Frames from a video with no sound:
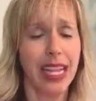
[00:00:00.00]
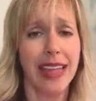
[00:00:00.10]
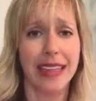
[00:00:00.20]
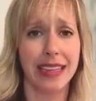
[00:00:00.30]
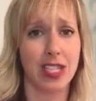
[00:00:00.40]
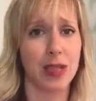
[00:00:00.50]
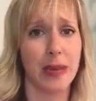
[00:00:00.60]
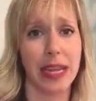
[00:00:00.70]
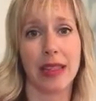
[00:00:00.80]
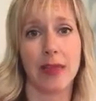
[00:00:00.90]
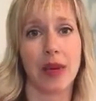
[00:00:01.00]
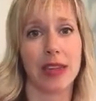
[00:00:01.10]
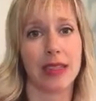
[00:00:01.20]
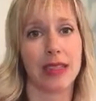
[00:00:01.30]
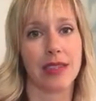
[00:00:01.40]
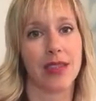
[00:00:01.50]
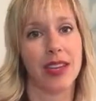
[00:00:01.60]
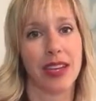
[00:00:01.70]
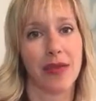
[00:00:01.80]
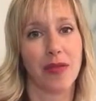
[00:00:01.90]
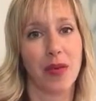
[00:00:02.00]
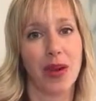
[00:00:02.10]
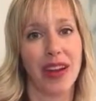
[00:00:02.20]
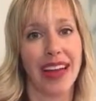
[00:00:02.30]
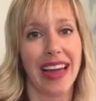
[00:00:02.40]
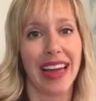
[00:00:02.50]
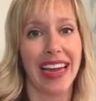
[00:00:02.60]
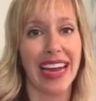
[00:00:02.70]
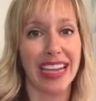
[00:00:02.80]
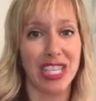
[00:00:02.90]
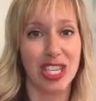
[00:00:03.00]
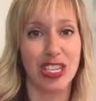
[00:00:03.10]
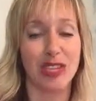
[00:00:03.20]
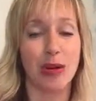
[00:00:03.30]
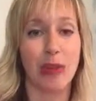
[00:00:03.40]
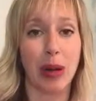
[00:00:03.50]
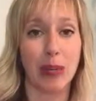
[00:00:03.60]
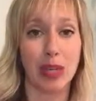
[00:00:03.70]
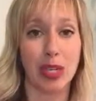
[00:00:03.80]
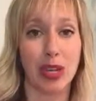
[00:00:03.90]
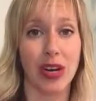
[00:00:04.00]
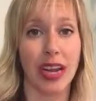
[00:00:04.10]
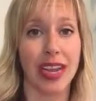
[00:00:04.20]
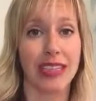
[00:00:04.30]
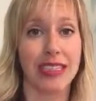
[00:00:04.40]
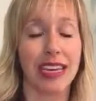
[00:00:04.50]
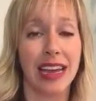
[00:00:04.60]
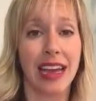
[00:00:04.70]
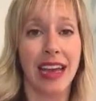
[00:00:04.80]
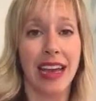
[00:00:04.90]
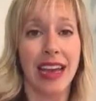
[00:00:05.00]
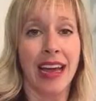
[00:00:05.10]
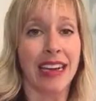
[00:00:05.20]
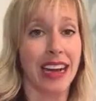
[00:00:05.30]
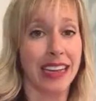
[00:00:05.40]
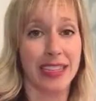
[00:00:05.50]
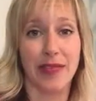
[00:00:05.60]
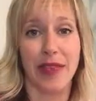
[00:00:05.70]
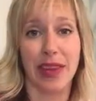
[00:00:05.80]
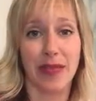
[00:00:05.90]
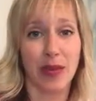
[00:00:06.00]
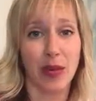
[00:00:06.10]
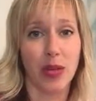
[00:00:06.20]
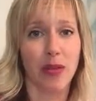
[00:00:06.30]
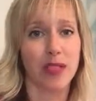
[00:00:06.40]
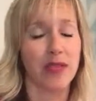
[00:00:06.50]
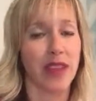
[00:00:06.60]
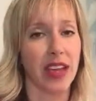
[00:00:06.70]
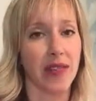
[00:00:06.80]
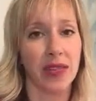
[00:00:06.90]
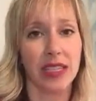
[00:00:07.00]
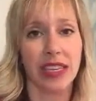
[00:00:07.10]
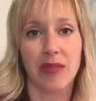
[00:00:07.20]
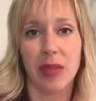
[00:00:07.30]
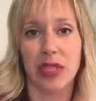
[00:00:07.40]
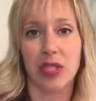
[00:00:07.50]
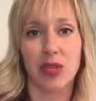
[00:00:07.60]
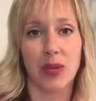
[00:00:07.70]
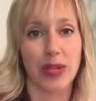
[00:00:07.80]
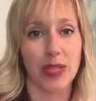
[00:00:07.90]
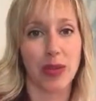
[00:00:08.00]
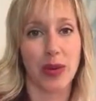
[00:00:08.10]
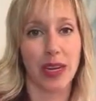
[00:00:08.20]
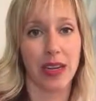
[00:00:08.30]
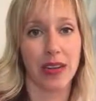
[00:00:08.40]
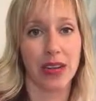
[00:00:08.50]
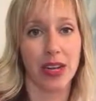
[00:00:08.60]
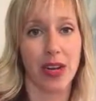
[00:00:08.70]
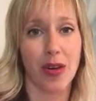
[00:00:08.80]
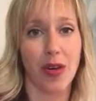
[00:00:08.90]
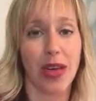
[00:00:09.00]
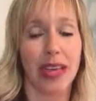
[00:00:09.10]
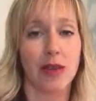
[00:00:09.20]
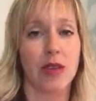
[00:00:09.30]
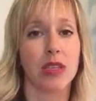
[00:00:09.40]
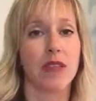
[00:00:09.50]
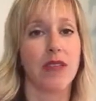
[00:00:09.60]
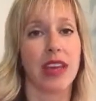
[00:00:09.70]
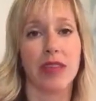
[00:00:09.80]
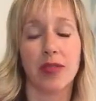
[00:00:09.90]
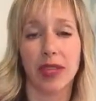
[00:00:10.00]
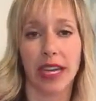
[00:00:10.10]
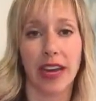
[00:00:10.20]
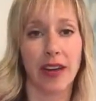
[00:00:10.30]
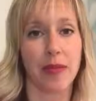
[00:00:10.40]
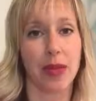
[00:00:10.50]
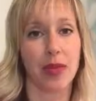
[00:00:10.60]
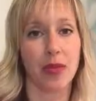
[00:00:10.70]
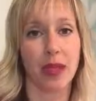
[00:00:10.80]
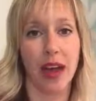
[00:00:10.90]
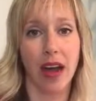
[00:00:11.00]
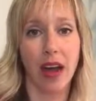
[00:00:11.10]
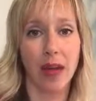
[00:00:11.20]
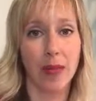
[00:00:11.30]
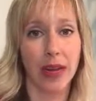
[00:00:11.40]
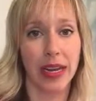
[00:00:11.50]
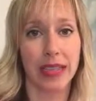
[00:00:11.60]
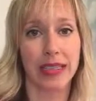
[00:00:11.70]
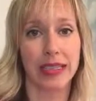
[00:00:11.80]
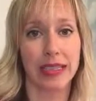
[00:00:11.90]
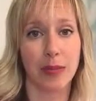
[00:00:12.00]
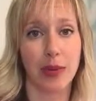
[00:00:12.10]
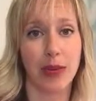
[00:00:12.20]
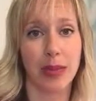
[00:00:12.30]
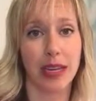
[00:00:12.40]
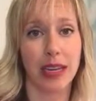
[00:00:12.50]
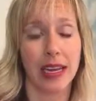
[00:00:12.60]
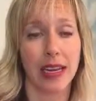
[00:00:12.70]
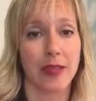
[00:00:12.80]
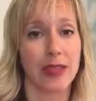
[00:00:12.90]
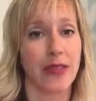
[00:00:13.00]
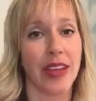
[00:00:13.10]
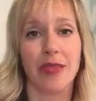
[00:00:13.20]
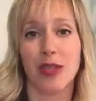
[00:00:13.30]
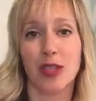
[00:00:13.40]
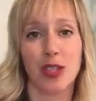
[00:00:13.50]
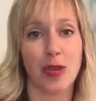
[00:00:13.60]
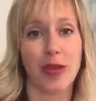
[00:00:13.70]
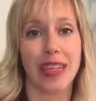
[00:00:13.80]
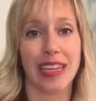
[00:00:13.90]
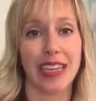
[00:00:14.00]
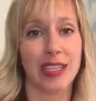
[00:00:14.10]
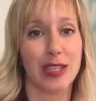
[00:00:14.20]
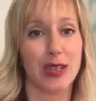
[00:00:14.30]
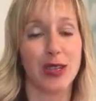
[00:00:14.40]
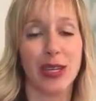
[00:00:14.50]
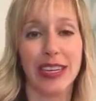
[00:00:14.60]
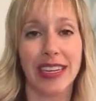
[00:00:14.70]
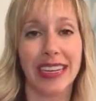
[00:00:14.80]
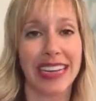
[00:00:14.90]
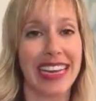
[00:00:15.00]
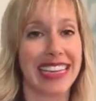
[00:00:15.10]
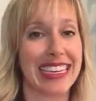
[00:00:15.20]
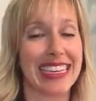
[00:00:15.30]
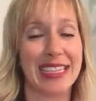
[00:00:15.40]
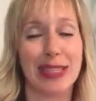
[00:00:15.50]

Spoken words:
And then just began the process of looking for an agent or a publisher. And God is faithful. He was faithful to give me the story so many years ago. He was faithful to carry me through that heartbreak and that disappointment. He was faithful to show me that He is good. He